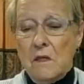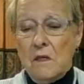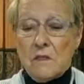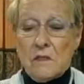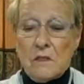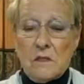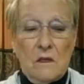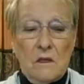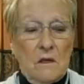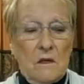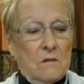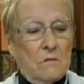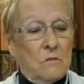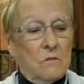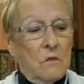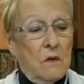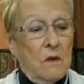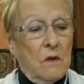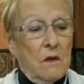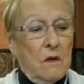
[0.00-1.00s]
this uh,
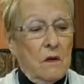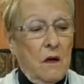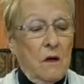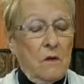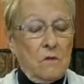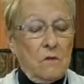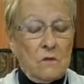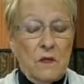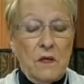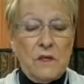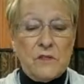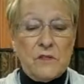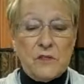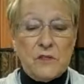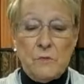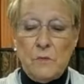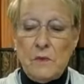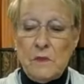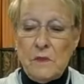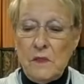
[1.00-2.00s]
Old
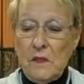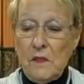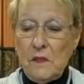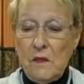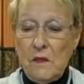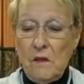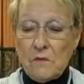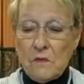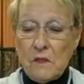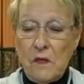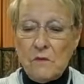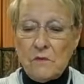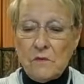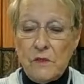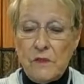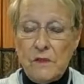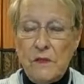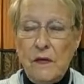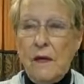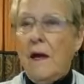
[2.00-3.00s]
Testament. It goes on
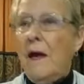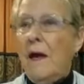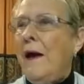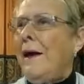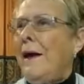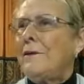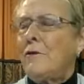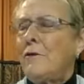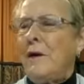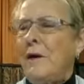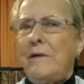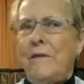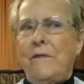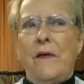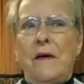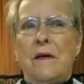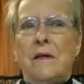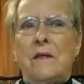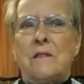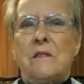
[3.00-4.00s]
today. I tried to
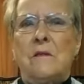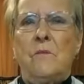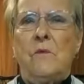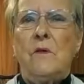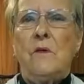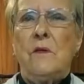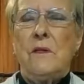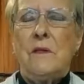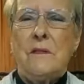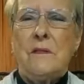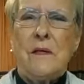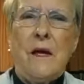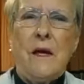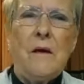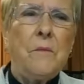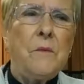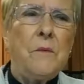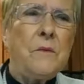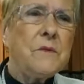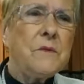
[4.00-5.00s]
think of some good
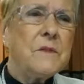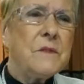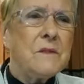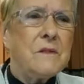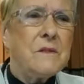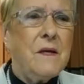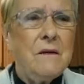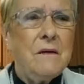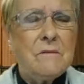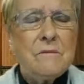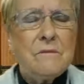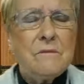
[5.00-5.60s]
examples, and I